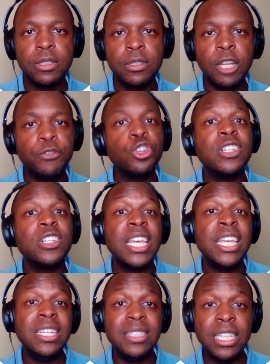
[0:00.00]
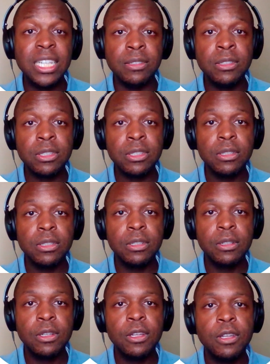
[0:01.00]
Now, if you're going to say he didn't,
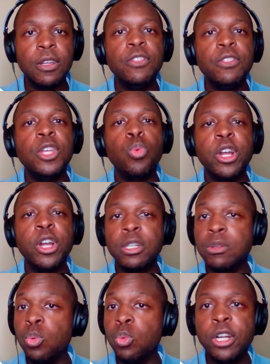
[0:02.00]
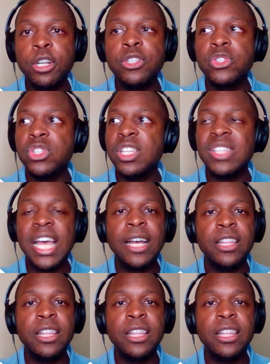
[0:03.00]
then where where is this uh,